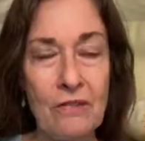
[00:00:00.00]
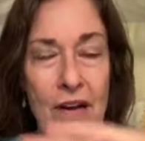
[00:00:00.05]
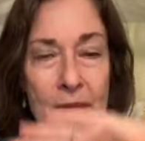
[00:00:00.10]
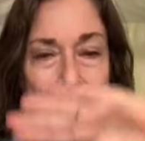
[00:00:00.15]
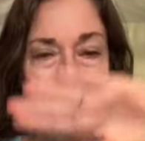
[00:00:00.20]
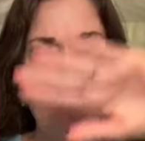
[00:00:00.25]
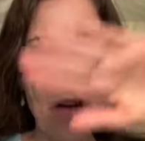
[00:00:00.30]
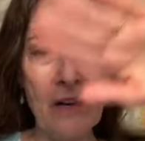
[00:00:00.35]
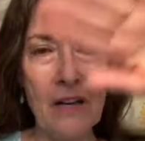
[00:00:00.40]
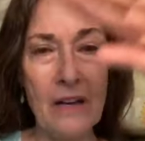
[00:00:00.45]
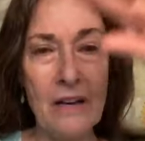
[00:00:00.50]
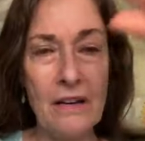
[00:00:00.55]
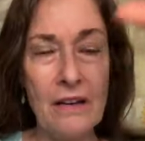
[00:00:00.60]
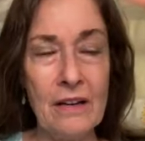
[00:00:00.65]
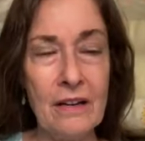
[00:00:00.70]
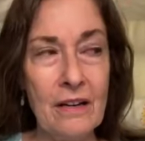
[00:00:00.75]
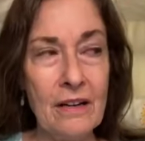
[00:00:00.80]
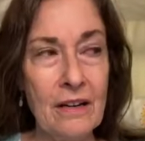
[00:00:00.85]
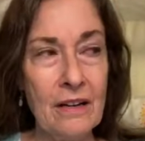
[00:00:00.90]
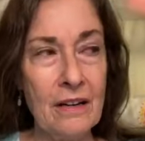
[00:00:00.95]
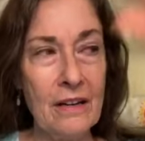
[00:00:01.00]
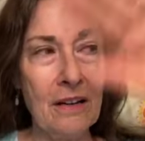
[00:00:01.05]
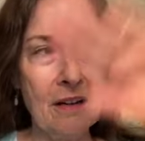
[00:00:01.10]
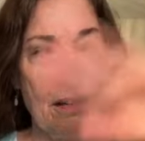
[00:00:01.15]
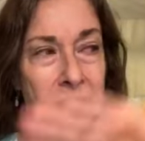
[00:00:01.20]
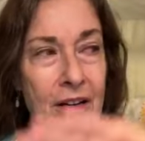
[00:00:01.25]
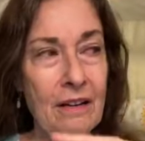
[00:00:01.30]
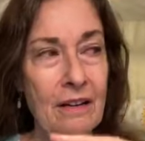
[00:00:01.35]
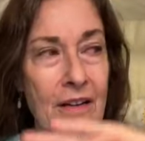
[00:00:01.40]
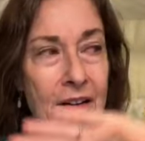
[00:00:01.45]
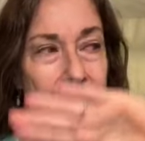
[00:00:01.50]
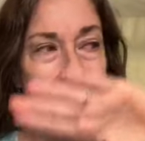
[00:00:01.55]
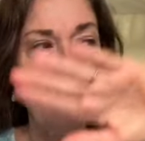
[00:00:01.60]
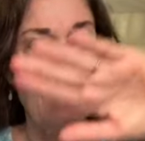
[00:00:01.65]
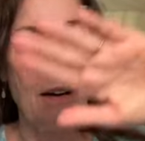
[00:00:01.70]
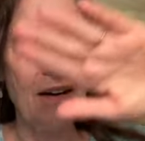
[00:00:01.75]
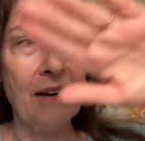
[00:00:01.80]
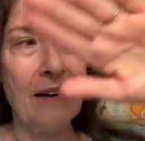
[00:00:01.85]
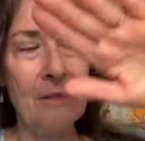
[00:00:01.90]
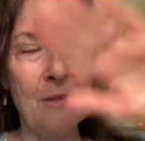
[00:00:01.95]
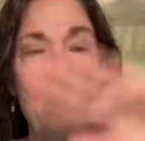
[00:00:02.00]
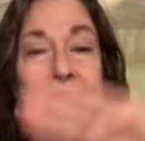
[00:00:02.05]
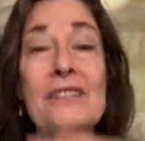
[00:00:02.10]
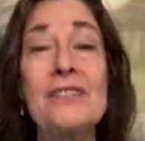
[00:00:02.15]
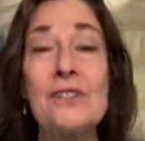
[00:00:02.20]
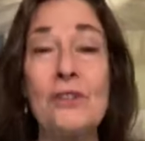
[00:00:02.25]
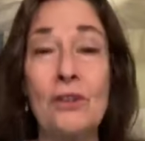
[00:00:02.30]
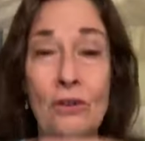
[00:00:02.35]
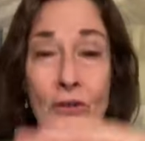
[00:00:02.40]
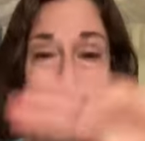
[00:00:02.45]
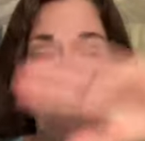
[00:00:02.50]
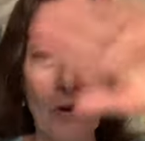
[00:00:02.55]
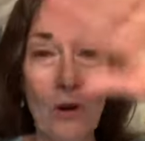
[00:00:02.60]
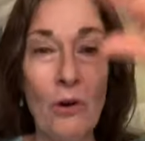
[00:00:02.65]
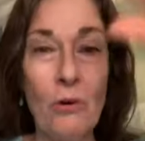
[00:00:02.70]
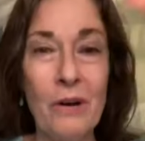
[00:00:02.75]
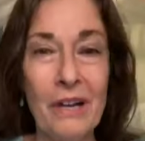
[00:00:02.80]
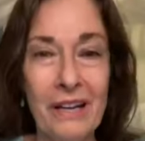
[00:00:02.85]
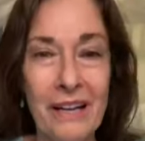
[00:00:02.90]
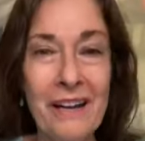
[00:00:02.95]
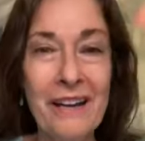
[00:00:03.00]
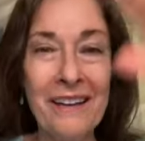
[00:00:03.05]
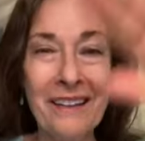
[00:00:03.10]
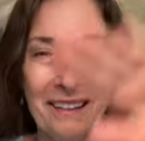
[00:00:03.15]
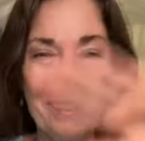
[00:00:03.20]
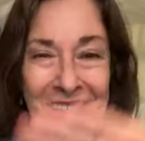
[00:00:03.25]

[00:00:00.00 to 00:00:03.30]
I'm on a, I'm going to start growing.